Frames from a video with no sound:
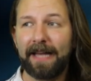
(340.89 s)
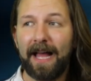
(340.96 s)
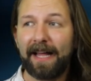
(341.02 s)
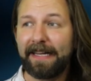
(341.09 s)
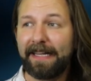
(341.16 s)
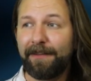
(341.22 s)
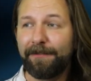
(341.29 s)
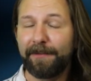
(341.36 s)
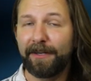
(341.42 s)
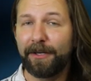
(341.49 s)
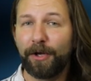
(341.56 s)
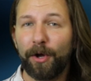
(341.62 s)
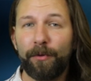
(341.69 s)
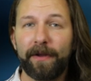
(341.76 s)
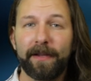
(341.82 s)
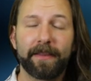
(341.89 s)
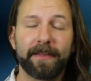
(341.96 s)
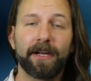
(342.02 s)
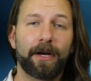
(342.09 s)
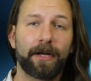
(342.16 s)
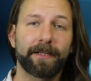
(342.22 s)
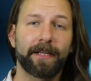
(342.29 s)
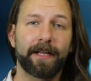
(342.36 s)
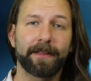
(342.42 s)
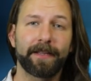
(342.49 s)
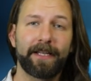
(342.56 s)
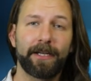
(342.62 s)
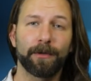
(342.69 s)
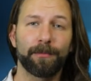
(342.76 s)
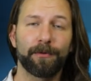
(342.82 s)
not even noting the online
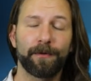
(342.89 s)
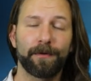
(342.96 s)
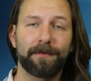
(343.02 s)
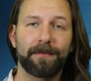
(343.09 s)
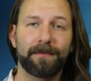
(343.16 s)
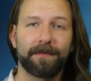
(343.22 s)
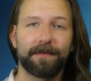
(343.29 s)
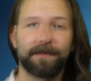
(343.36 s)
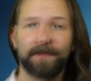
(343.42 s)
leaderboards.